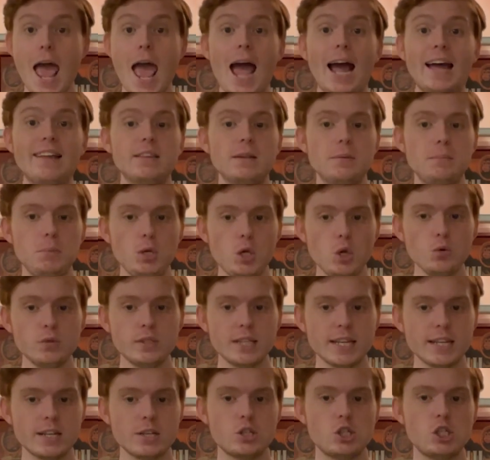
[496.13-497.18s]
and the
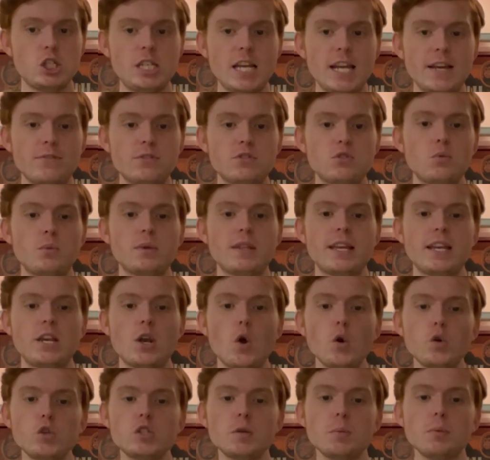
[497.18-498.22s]
music shifts with a
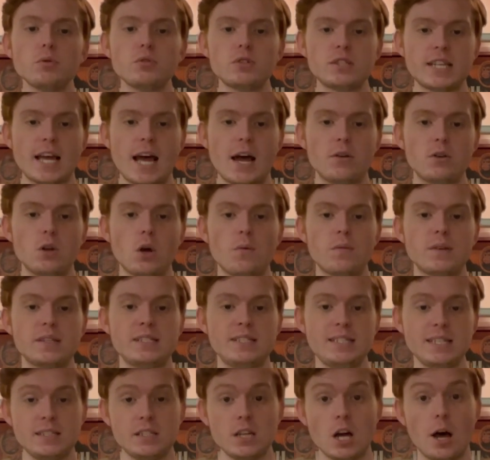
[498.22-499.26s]
noticeable sound of a
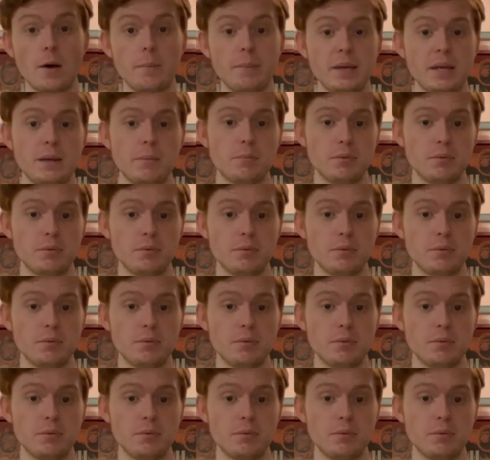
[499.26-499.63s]
sitar being